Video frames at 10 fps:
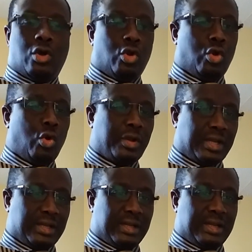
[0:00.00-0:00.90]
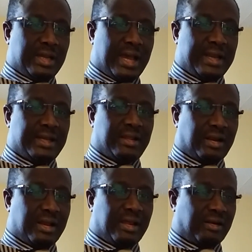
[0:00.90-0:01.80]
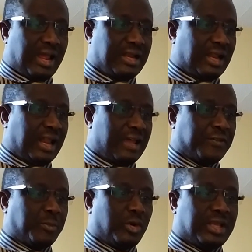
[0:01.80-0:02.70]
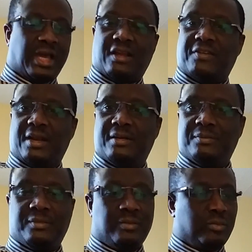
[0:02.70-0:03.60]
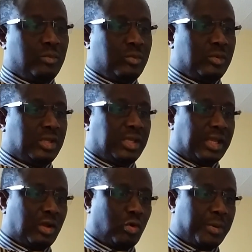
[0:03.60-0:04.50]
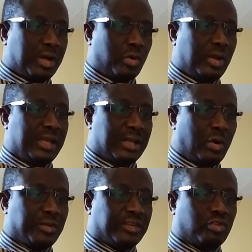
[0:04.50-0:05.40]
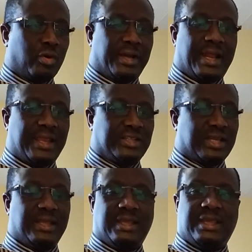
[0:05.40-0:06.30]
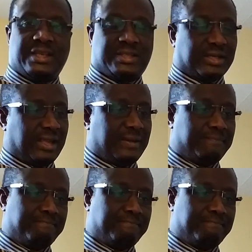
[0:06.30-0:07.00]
Look at the rather laughable caravan Yankuba Koli and others organized yesterday.